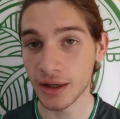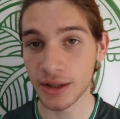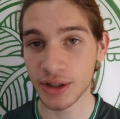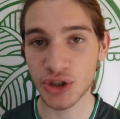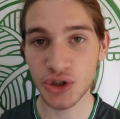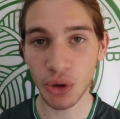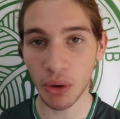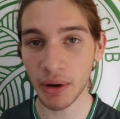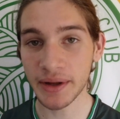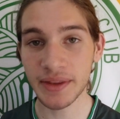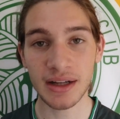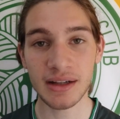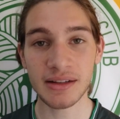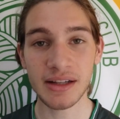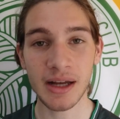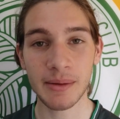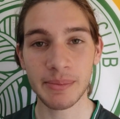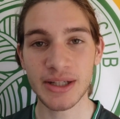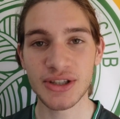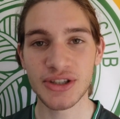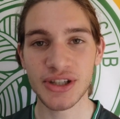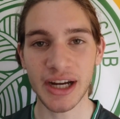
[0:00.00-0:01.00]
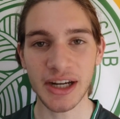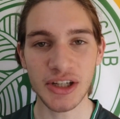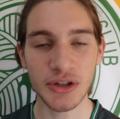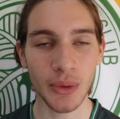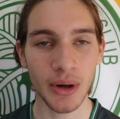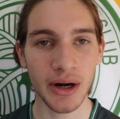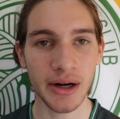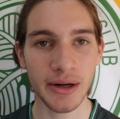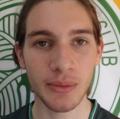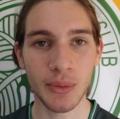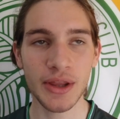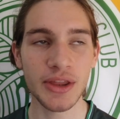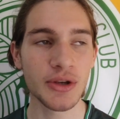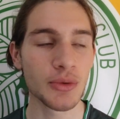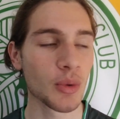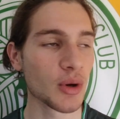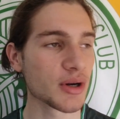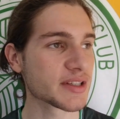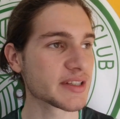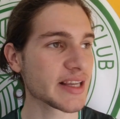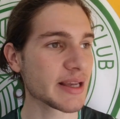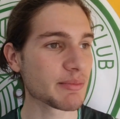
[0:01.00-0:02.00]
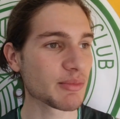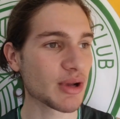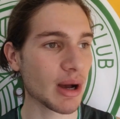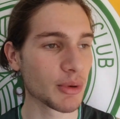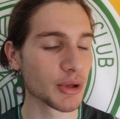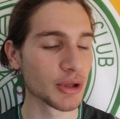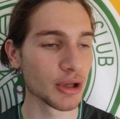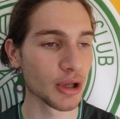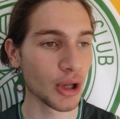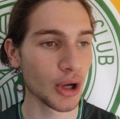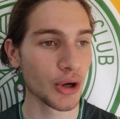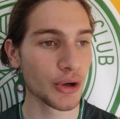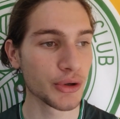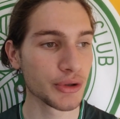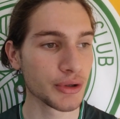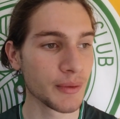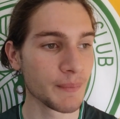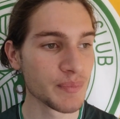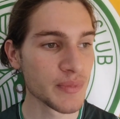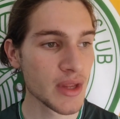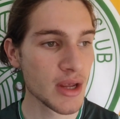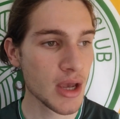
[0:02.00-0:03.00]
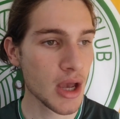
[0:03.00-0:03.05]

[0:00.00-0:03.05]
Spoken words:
join the club in January, whether you want to see him come on loan.